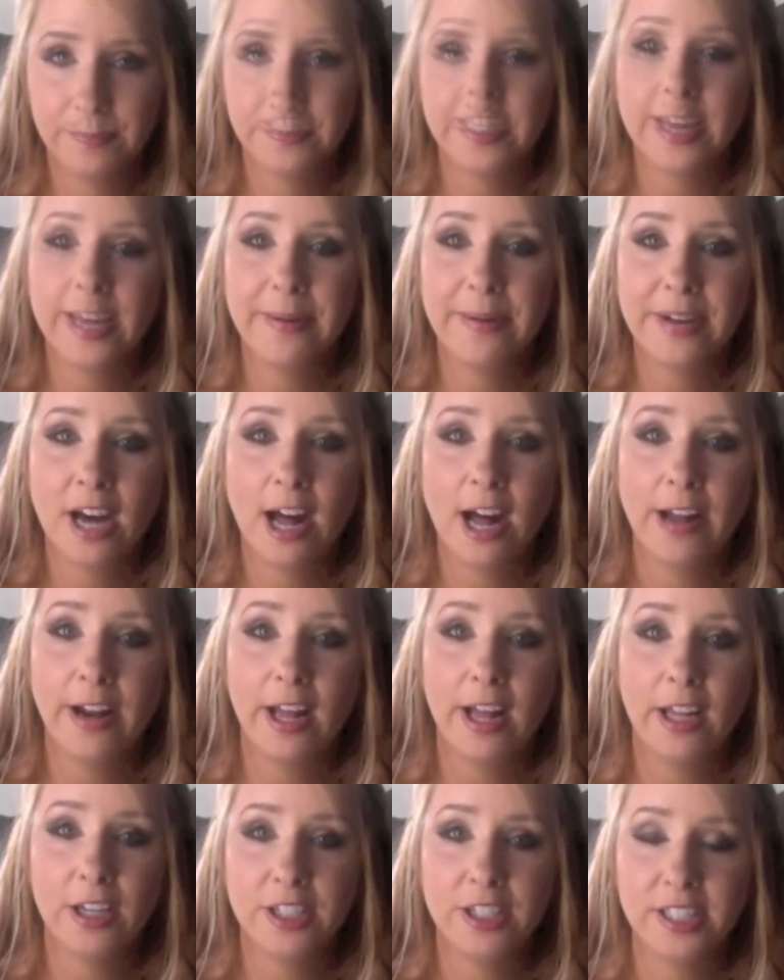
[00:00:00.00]
Yeah, we hauled
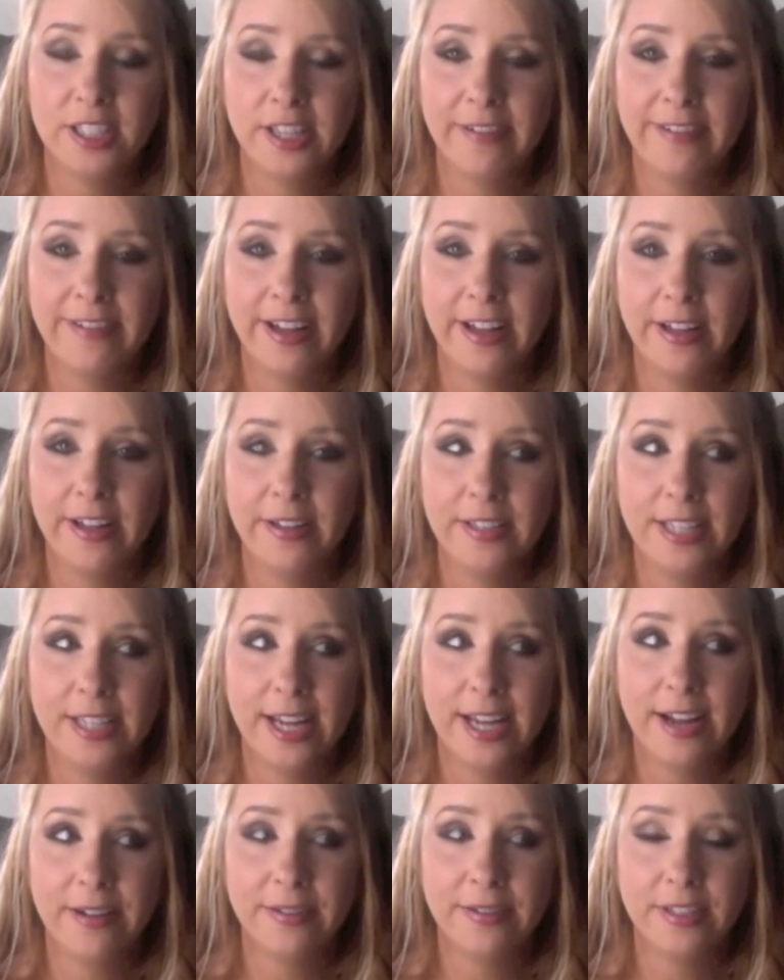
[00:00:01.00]
all our stuff out
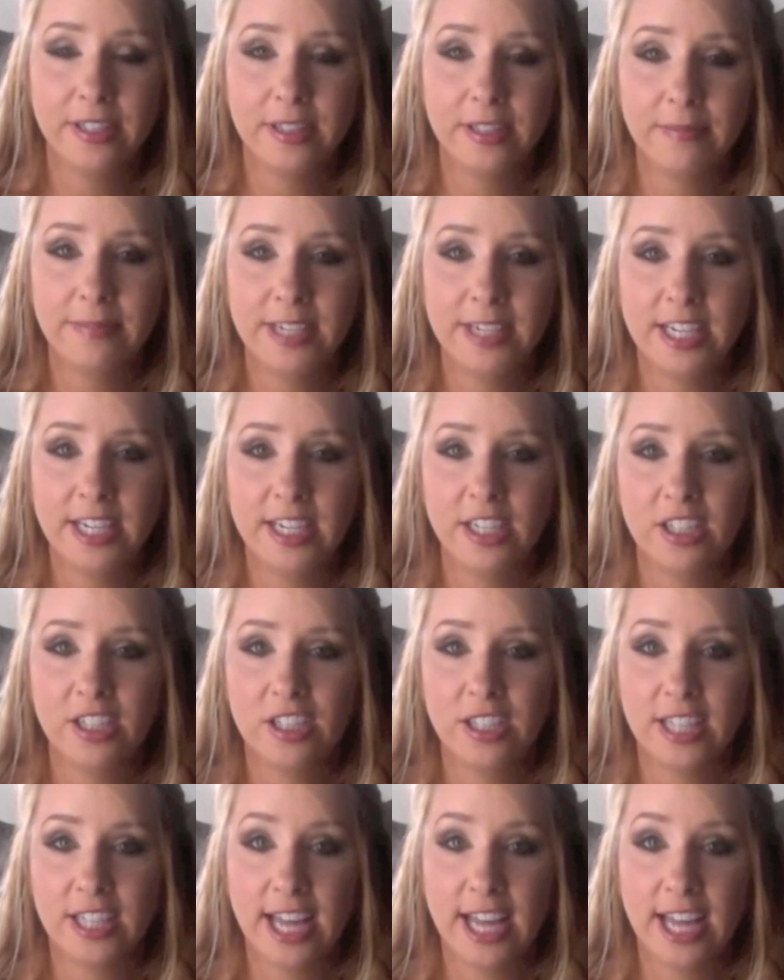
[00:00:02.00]
down to the beach,